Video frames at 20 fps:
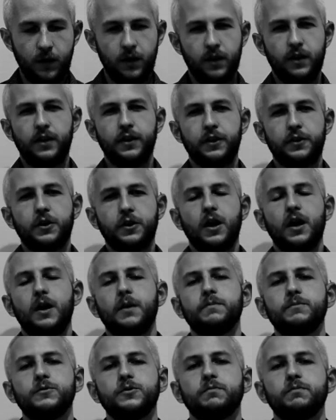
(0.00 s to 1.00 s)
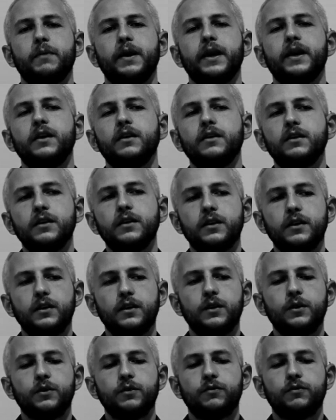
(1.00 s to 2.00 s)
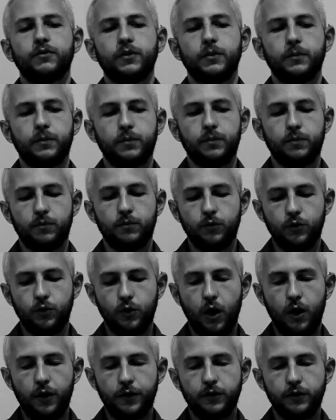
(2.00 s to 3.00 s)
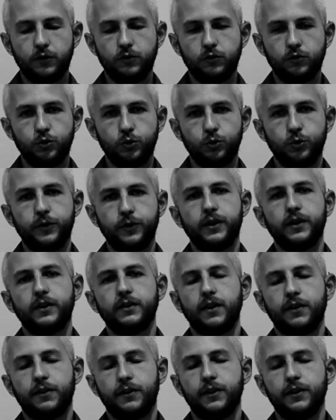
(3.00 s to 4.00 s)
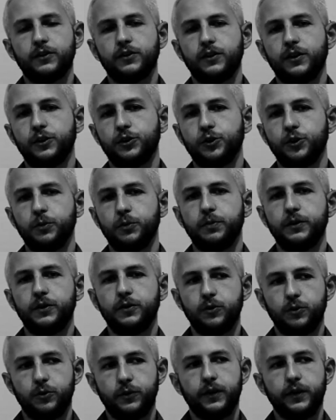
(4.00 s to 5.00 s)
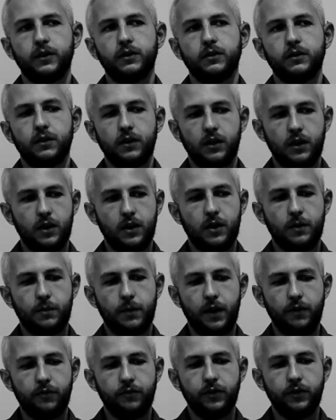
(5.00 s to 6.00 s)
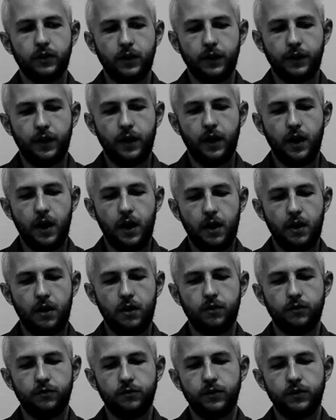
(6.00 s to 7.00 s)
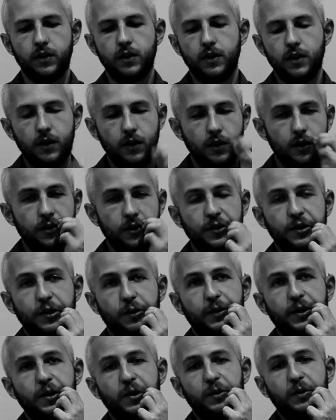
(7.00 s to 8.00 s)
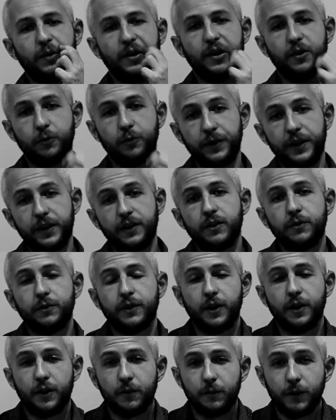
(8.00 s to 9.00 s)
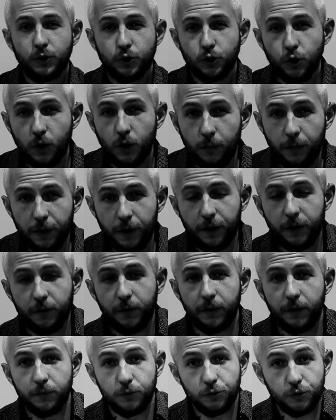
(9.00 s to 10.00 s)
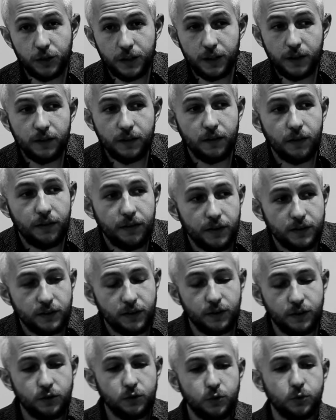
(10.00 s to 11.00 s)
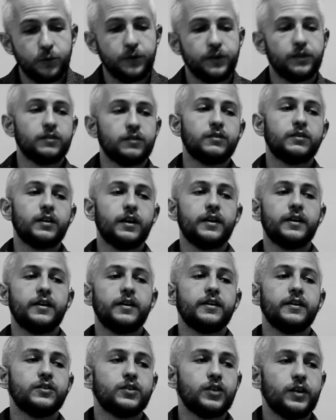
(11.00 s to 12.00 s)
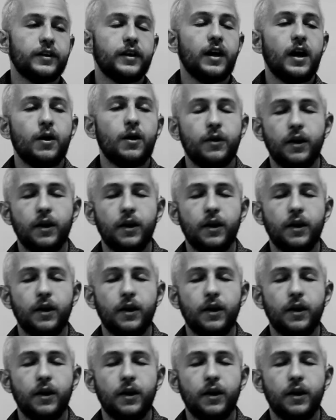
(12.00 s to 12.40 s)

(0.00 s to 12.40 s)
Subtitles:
It comes mainly from not doing the things that I should be doing. I feel like I have, regarding my career, regarding my job, regarding my routine, the things that I do is day in, day out.